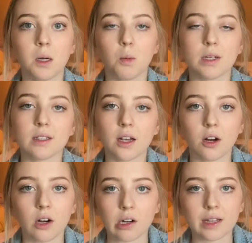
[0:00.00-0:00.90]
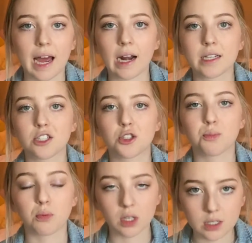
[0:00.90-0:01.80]
once I heard that, I
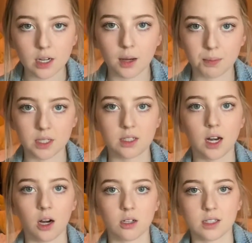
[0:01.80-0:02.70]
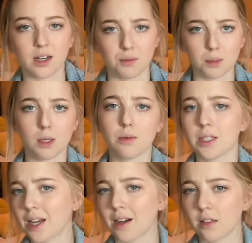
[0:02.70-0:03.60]
sprinted up the stairs and everybody was
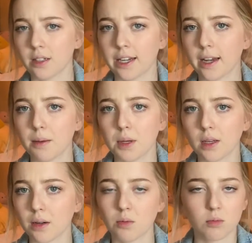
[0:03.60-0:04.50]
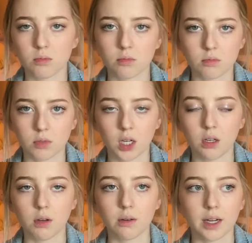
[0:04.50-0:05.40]
kind of looking at me like, what are you
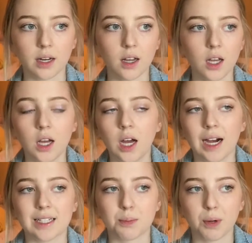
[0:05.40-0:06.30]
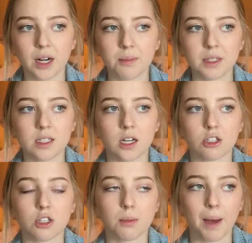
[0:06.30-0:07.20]
doing? I sprinted up the
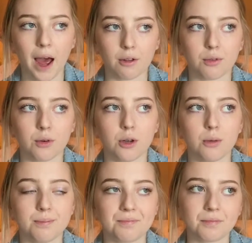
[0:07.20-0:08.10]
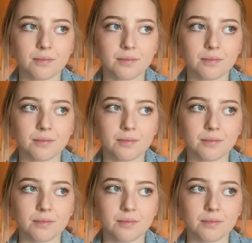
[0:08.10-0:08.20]
stairs to the bathroom